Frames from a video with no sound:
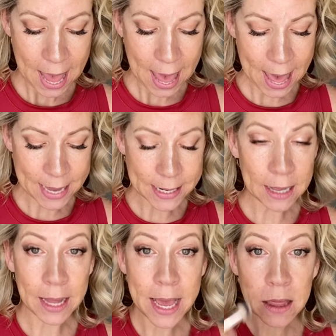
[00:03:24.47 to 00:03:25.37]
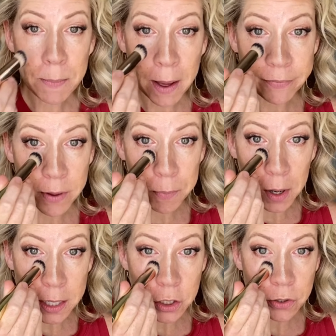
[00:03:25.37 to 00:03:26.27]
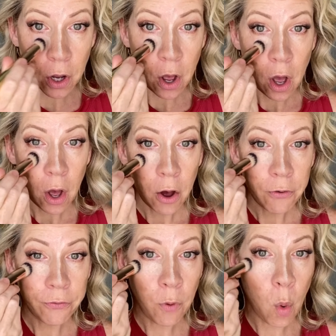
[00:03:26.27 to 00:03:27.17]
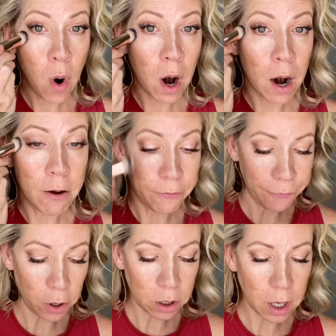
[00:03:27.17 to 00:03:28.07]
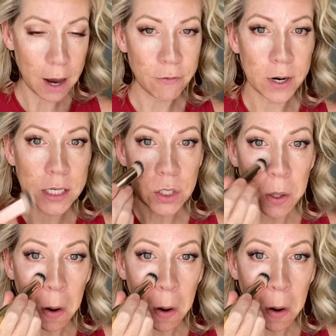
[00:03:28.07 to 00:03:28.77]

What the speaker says: And I like the Buffy brush for full coverage.